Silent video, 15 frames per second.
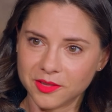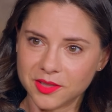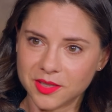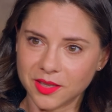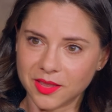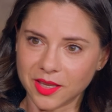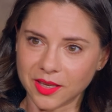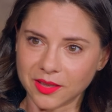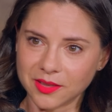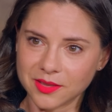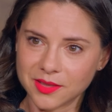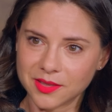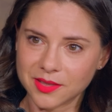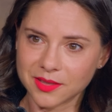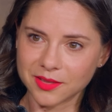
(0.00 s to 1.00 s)
to
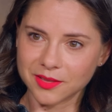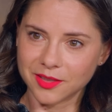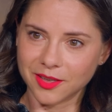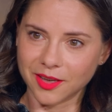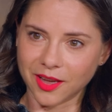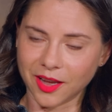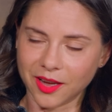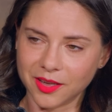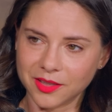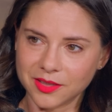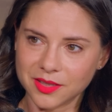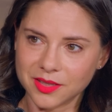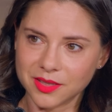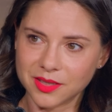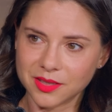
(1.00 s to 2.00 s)
things.
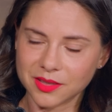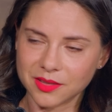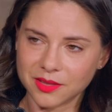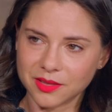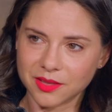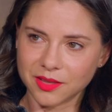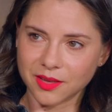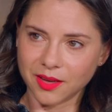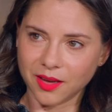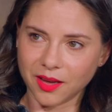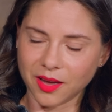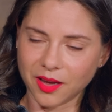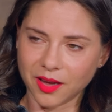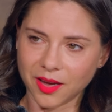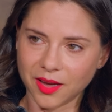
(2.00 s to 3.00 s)
And
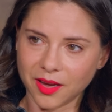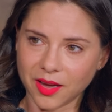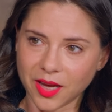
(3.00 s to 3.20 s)
right.